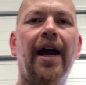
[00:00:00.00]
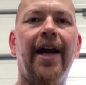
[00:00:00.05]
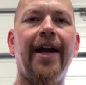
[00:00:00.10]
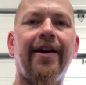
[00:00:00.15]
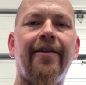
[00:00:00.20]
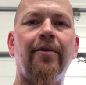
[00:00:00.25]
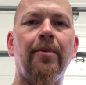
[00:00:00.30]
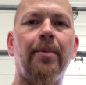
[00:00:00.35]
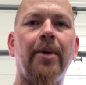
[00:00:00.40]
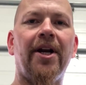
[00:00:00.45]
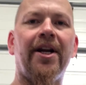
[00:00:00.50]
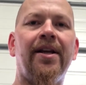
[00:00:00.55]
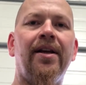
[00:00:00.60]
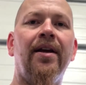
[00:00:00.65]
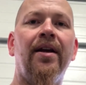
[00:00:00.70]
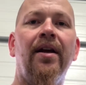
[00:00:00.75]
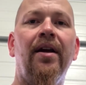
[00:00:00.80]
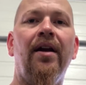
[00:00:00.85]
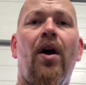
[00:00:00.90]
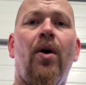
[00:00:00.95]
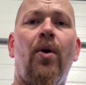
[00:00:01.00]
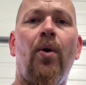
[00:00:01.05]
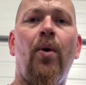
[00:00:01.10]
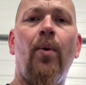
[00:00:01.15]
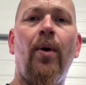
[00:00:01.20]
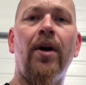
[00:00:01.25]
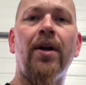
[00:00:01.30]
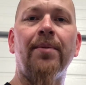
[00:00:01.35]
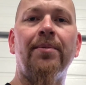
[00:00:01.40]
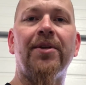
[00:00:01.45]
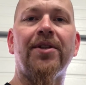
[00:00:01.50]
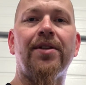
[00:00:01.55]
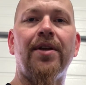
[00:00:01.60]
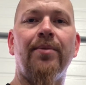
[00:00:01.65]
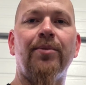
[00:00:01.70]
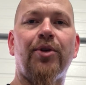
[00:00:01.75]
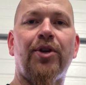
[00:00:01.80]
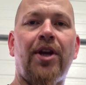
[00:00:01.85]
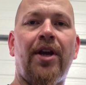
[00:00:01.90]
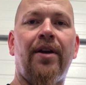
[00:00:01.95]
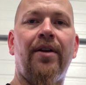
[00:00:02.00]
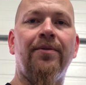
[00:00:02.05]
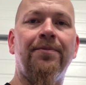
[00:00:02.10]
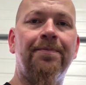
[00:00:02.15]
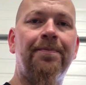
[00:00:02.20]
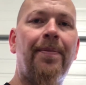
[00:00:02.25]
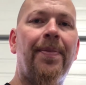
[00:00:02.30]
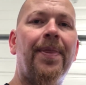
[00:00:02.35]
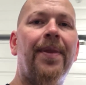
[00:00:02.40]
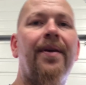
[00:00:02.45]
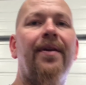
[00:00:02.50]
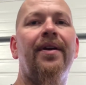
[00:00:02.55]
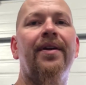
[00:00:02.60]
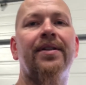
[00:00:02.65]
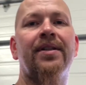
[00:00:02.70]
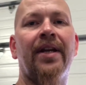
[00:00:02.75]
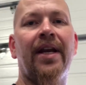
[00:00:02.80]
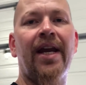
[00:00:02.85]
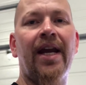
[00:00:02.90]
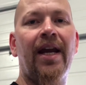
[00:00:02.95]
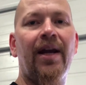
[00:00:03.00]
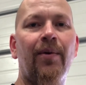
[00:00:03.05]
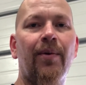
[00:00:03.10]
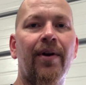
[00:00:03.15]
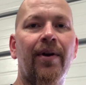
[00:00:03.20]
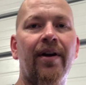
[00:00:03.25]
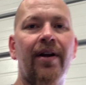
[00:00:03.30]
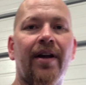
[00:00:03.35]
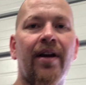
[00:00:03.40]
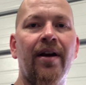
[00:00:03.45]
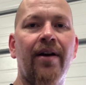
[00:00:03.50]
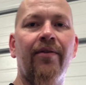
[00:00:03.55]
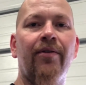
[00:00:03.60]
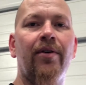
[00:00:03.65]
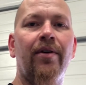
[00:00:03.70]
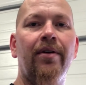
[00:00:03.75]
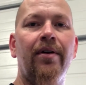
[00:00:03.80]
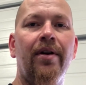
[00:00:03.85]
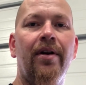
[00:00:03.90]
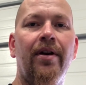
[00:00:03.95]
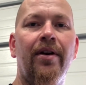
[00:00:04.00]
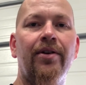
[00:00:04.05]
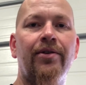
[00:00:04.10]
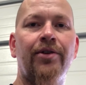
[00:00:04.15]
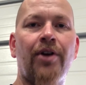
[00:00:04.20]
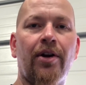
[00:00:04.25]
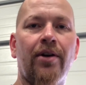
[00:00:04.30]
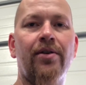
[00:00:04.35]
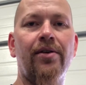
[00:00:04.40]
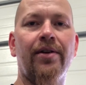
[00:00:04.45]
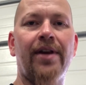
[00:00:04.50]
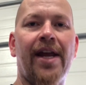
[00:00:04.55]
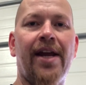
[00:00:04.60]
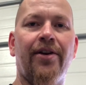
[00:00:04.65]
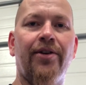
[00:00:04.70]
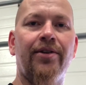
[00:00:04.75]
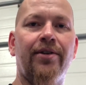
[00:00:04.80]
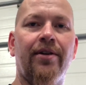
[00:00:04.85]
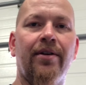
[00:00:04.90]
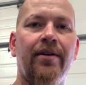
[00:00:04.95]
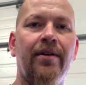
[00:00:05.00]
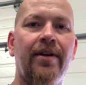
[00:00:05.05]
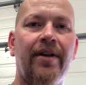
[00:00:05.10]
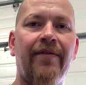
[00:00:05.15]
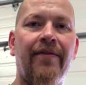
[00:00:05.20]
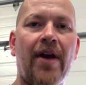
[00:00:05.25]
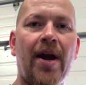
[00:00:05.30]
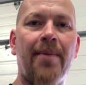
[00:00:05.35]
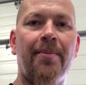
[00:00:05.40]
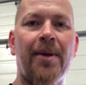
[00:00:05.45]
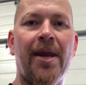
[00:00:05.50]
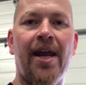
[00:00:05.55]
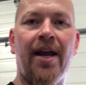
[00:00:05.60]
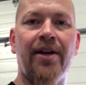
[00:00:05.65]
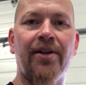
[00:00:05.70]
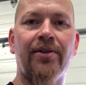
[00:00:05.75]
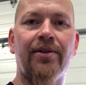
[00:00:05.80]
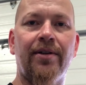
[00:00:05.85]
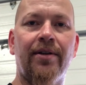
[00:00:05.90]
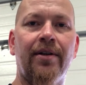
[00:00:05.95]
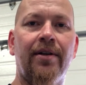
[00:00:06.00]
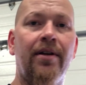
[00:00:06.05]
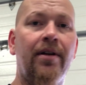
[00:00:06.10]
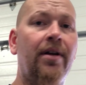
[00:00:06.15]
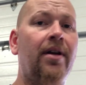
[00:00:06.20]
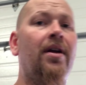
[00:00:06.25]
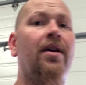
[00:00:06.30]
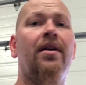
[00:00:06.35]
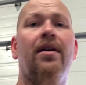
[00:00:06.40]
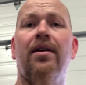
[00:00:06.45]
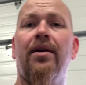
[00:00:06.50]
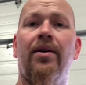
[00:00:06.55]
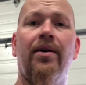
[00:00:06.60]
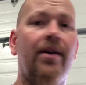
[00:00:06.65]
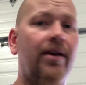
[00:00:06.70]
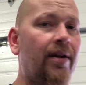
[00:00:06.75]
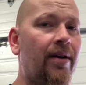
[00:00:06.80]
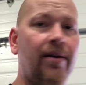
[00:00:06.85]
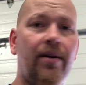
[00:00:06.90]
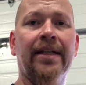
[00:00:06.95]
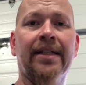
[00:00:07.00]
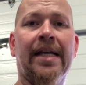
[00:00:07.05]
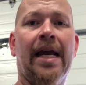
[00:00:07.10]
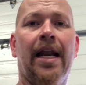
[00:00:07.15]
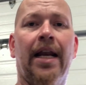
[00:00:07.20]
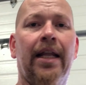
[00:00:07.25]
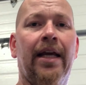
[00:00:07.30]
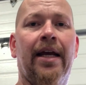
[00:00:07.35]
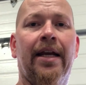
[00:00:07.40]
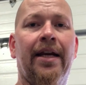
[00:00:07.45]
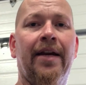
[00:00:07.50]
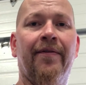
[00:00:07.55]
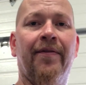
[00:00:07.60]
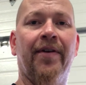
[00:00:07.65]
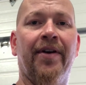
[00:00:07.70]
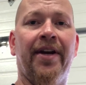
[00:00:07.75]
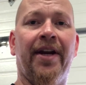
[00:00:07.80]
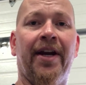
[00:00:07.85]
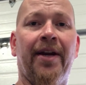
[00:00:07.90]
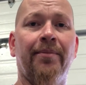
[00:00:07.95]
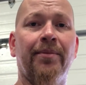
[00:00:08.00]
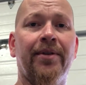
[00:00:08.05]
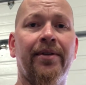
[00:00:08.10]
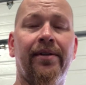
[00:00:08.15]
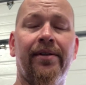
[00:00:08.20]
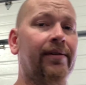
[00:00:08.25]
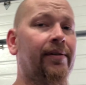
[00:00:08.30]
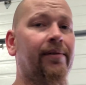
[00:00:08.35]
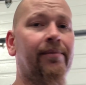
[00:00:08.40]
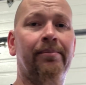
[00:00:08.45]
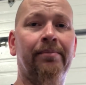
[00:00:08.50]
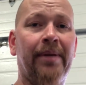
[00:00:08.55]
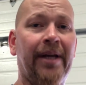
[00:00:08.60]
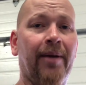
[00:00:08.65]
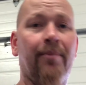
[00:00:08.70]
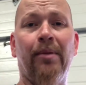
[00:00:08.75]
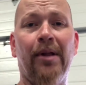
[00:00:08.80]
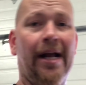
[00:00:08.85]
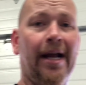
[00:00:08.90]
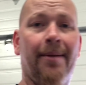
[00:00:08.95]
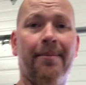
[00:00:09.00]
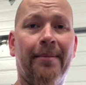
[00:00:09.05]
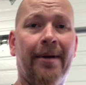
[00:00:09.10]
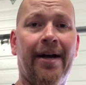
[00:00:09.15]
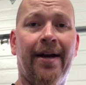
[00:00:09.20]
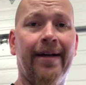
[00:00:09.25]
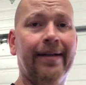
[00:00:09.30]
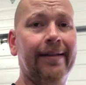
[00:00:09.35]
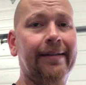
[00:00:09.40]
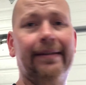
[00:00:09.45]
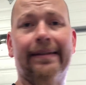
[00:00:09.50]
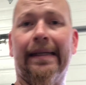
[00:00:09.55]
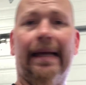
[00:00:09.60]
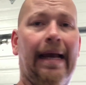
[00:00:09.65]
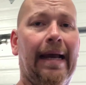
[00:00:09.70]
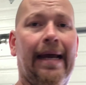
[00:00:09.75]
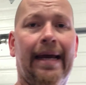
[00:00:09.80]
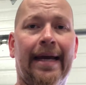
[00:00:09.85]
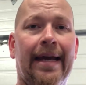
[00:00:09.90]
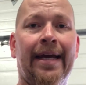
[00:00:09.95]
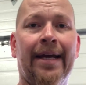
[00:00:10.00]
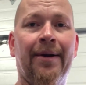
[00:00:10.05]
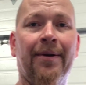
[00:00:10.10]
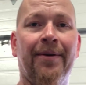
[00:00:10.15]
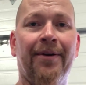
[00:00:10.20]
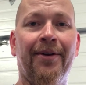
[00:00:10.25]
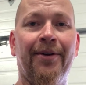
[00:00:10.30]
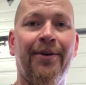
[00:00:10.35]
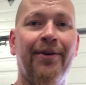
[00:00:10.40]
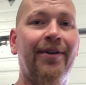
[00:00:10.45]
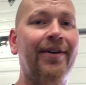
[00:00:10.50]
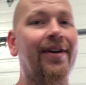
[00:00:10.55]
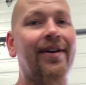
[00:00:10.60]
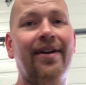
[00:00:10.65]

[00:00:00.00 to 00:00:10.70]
Hey everybody, welcome to Zim's channel. Today we're gonna cover charcoal canister, evap canister. It's got a lot of different names. Big black box, I don't know.